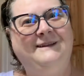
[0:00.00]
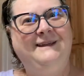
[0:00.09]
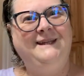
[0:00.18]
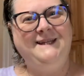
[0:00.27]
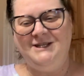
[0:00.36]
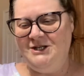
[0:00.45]

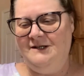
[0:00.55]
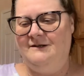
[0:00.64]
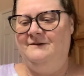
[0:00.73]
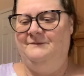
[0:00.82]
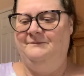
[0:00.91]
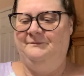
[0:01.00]
and they jiggle.
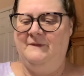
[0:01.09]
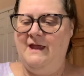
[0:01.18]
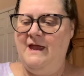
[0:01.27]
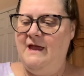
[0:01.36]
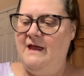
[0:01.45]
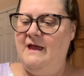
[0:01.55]

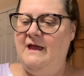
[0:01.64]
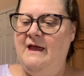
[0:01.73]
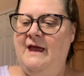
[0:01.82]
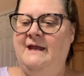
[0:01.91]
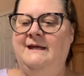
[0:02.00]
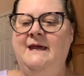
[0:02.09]

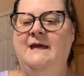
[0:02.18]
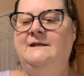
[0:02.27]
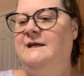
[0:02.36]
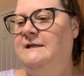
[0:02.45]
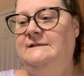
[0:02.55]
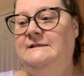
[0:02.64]
And again,
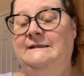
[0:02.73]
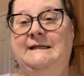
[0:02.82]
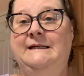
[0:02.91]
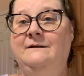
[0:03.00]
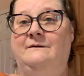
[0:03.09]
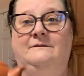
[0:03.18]
it's
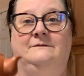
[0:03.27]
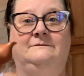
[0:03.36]
little.